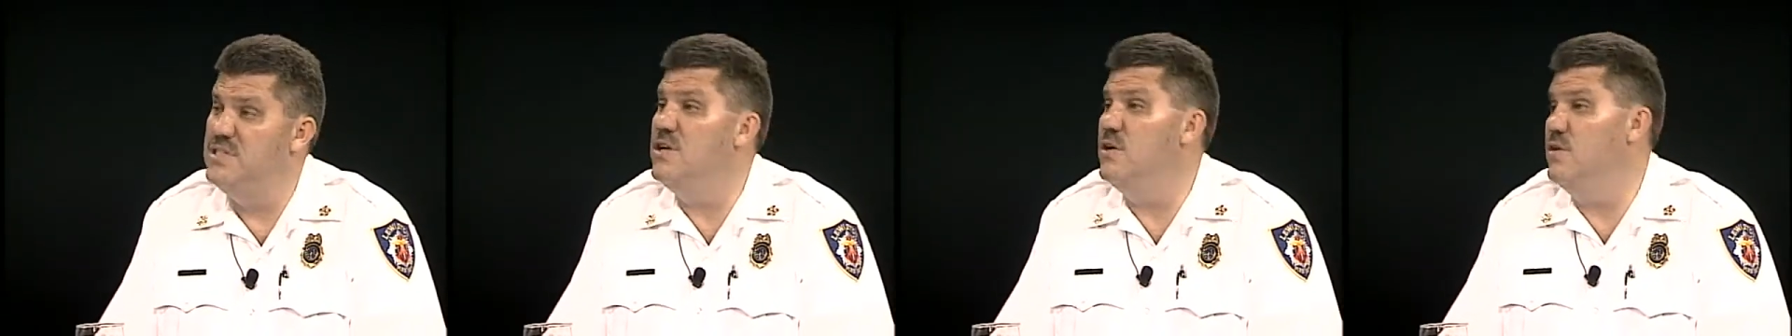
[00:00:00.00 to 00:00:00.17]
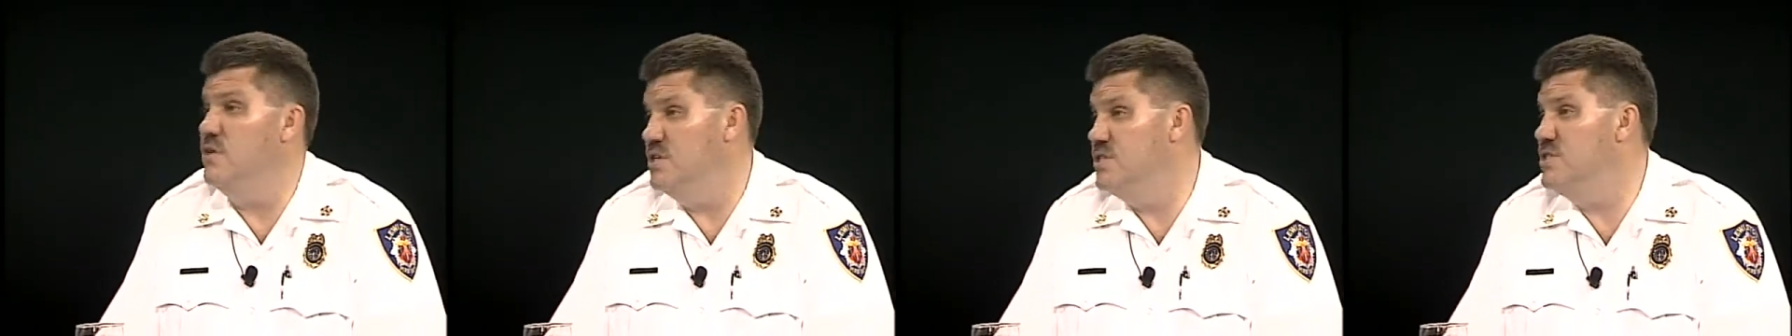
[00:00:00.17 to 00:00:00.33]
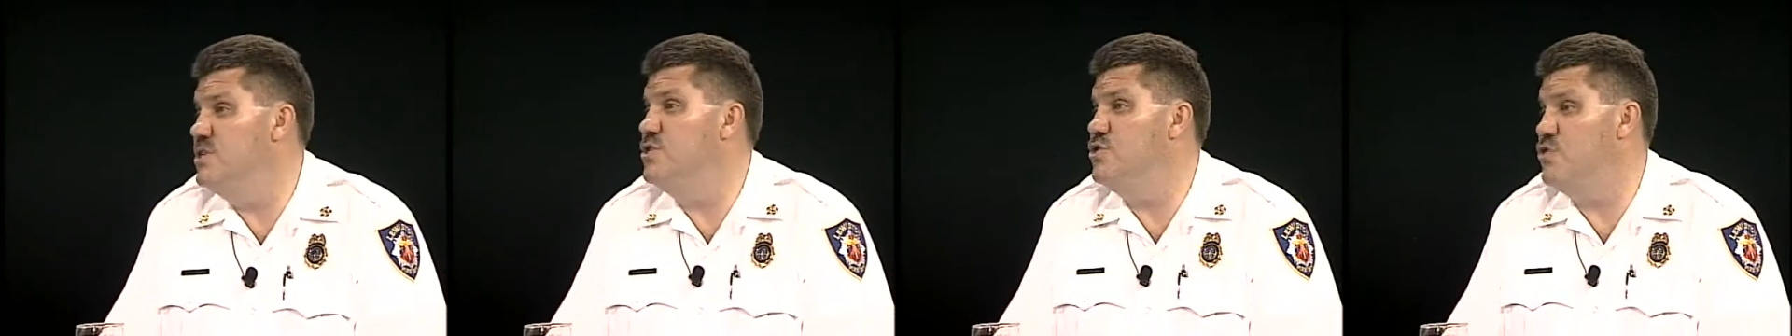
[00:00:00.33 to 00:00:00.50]

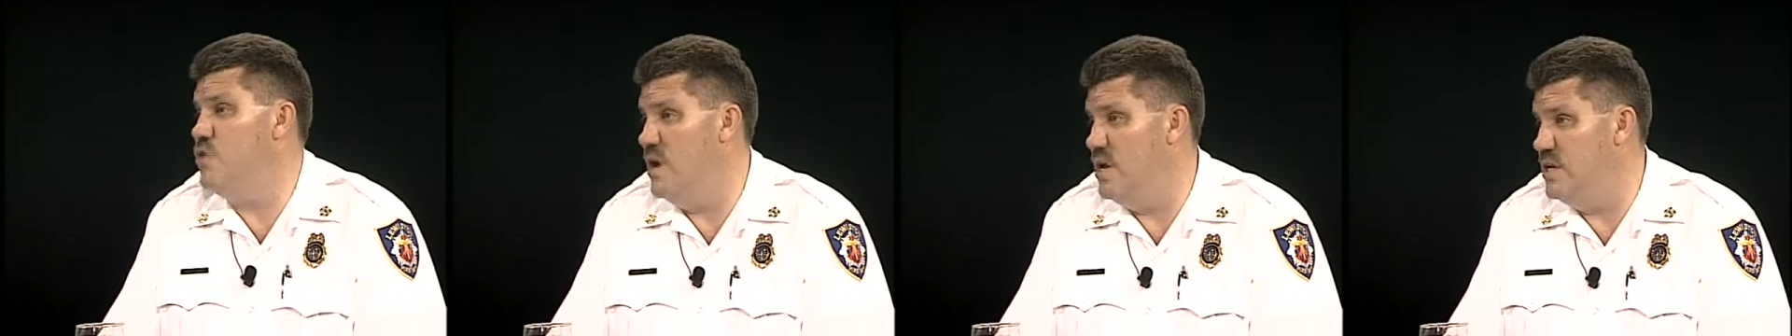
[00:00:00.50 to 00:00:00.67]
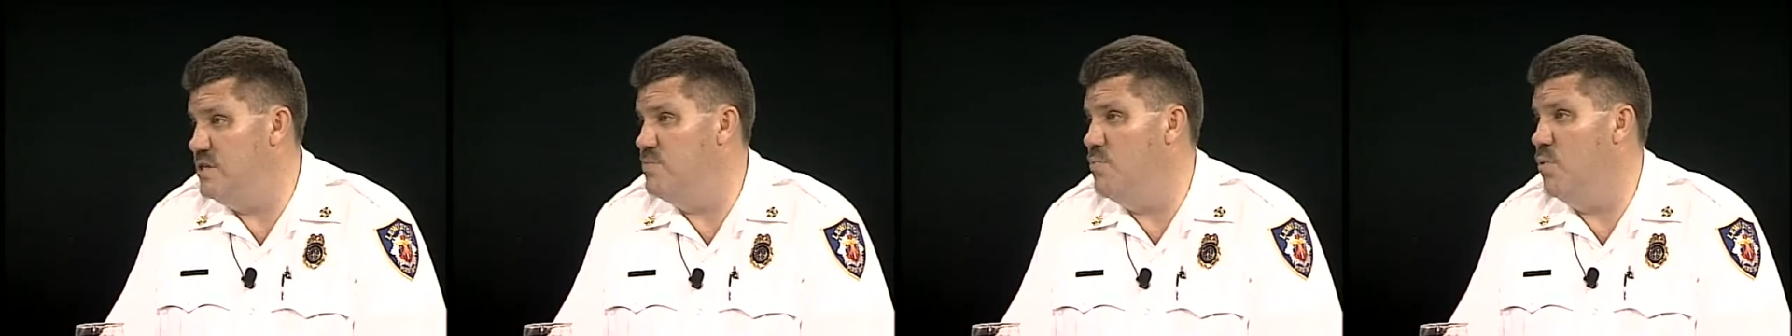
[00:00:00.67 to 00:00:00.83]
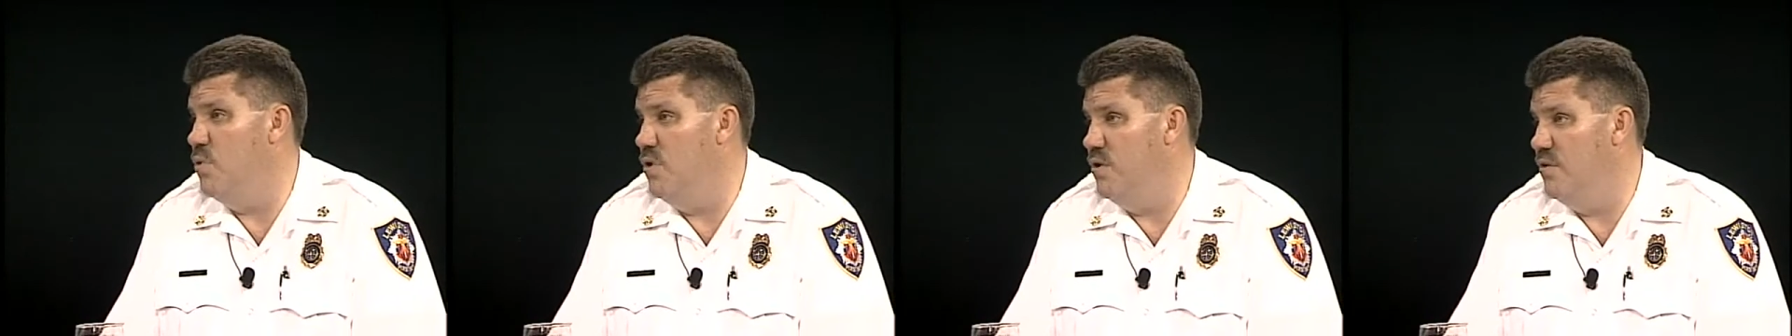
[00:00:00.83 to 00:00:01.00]
there is a
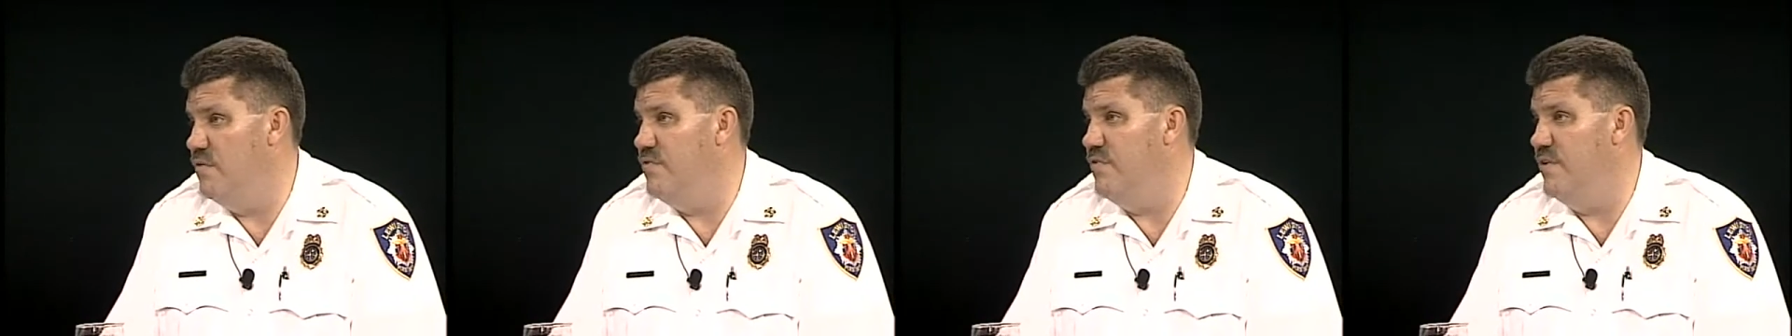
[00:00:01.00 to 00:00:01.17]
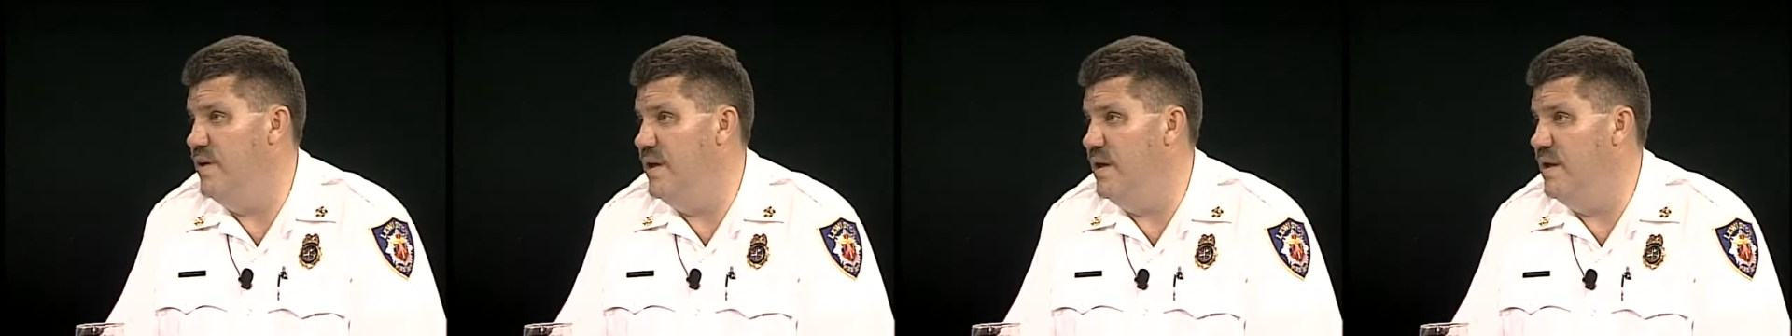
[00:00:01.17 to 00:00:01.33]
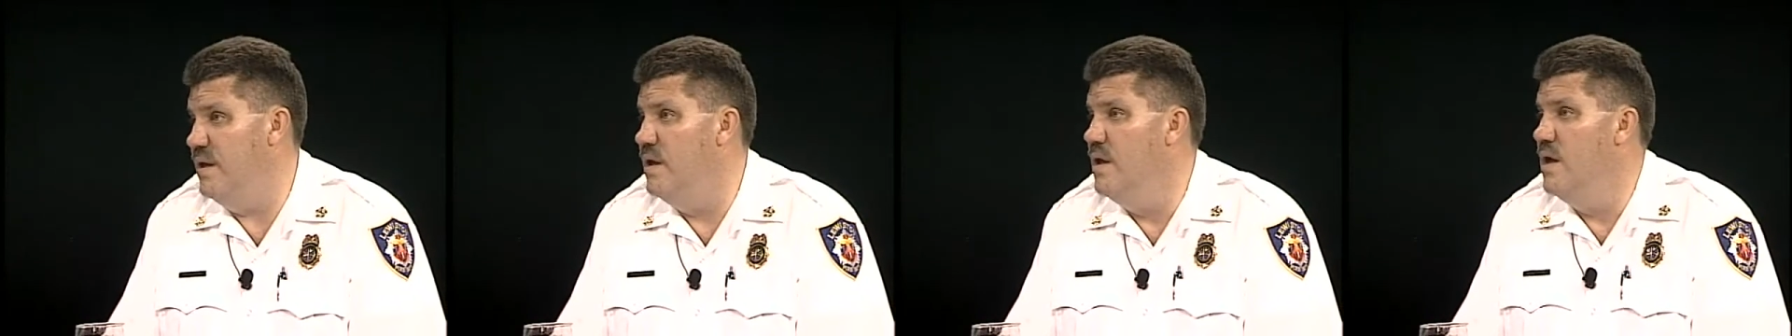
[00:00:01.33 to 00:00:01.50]
transport
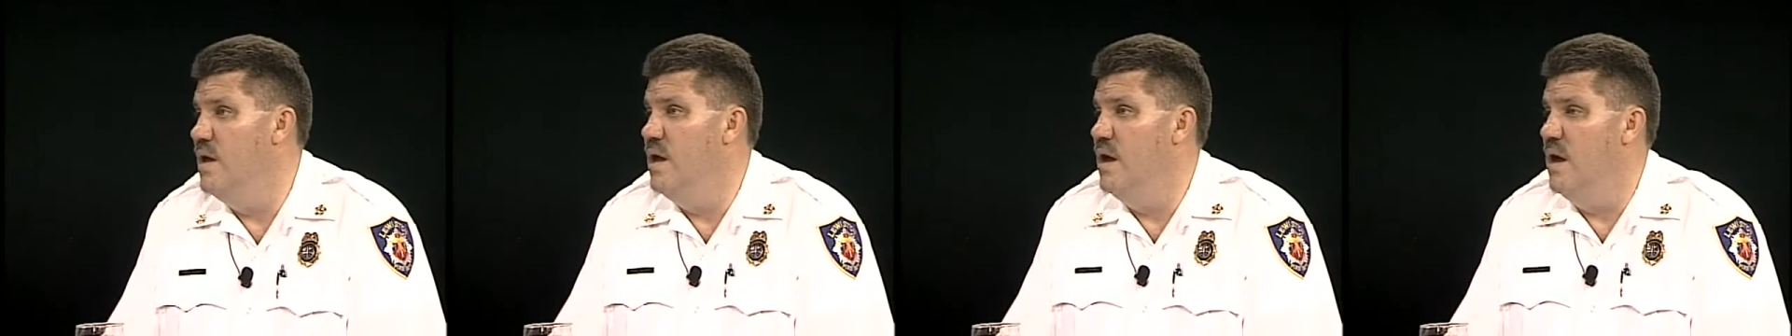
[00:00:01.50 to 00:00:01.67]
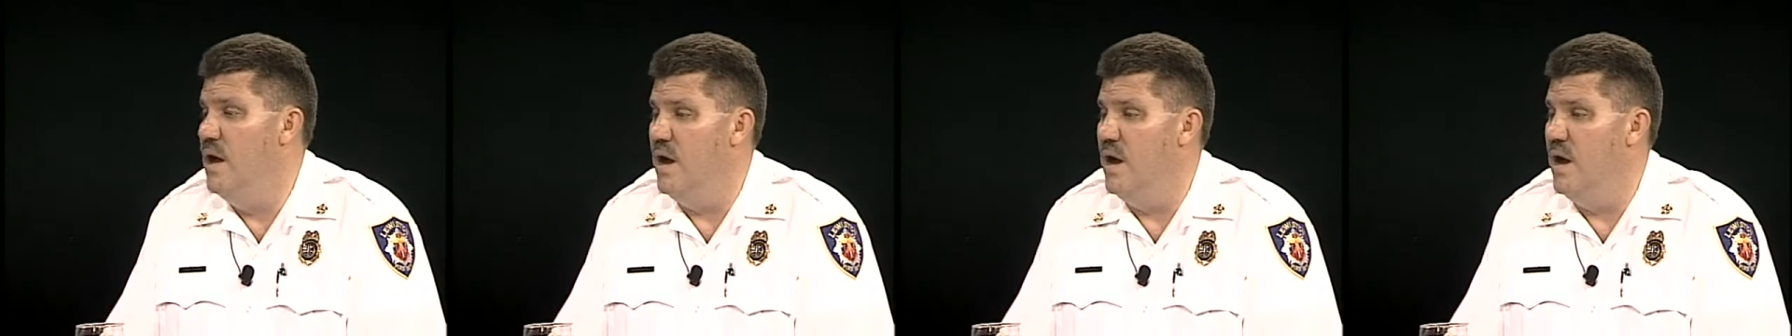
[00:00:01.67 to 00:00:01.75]
fee